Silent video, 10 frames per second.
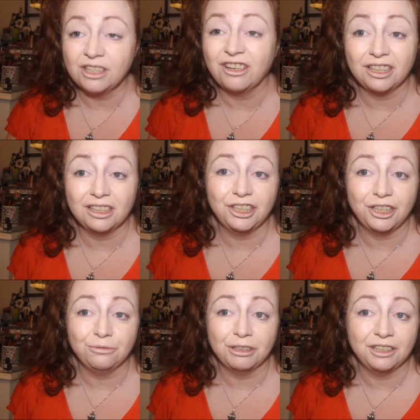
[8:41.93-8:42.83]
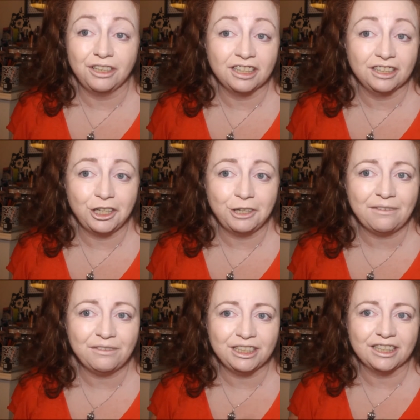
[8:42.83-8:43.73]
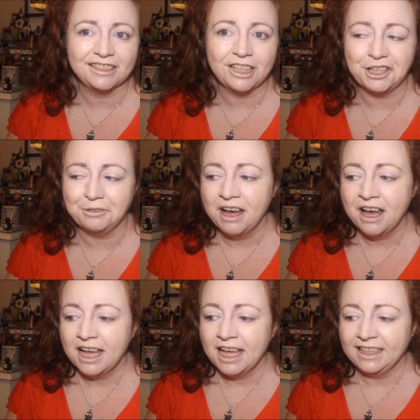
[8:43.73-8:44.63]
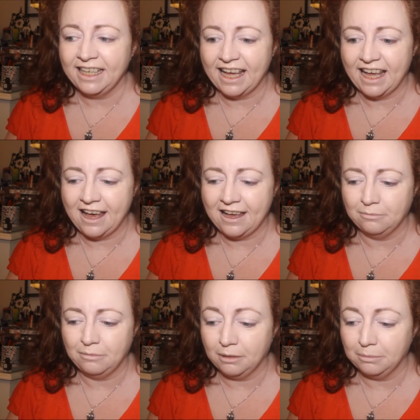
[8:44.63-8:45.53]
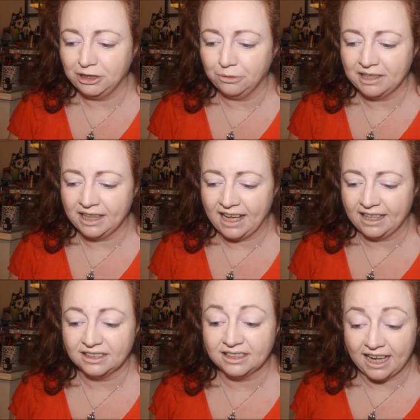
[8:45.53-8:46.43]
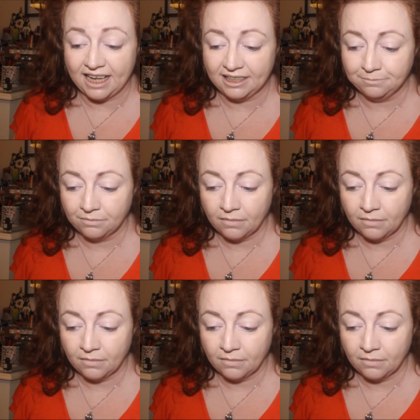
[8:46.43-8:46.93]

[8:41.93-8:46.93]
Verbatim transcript: you gotta do what you gotta do haven't you so yeah um, I'll be doing that today